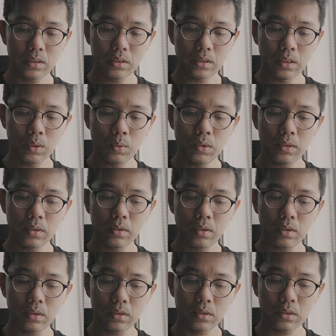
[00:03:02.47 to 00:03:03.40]
you will
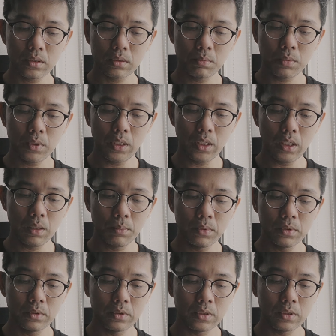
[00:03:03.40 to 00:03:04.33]
not be
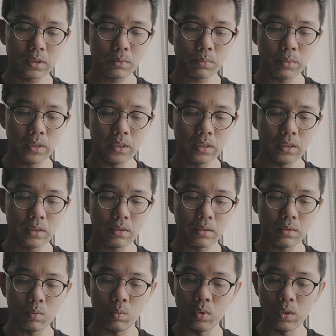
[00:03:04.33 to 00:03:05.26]
able to speak
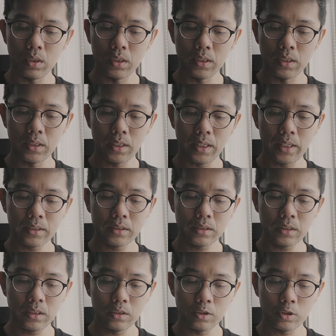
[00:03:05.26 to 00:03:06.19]
the word I
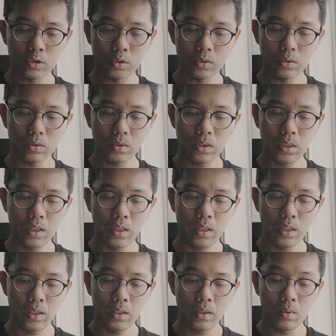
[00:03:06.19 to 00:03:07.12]
teach you,
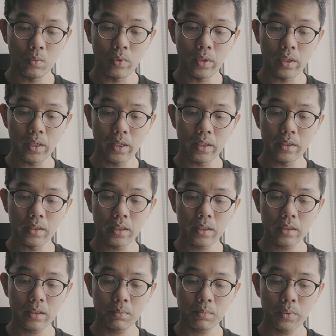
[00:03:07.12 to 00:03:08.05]
where
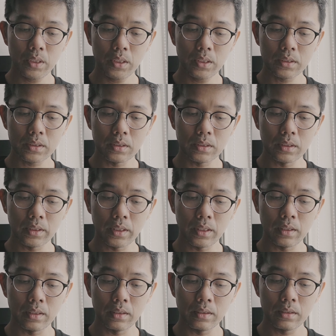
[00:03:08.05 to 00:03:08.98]
another person
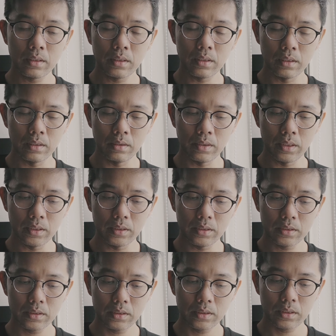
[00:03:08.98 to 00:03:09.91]
can hear
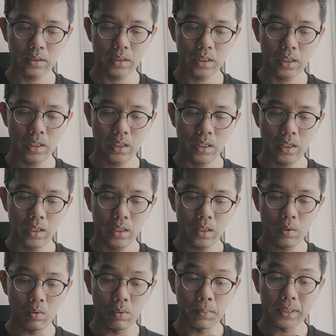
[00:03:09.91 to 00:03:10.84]
it.
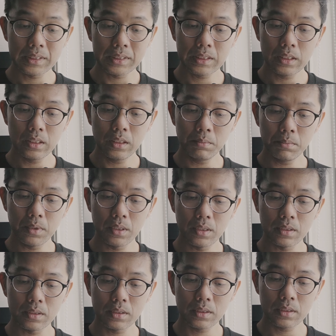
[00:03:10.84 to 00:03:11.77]
We must keep
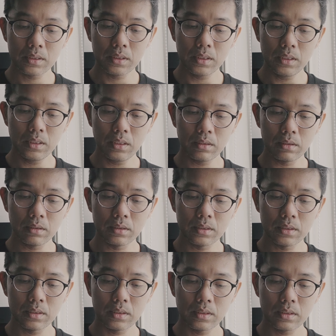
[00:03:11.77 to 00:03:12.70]
the
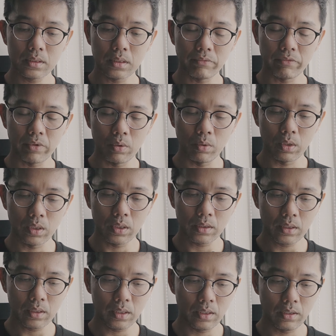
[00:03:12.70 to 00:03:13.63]
secrets of our
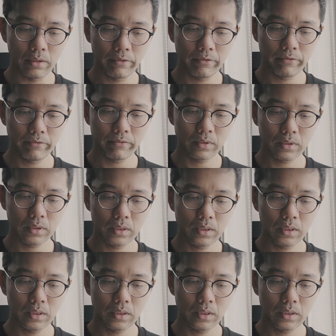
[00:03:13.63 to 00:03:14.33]
craft.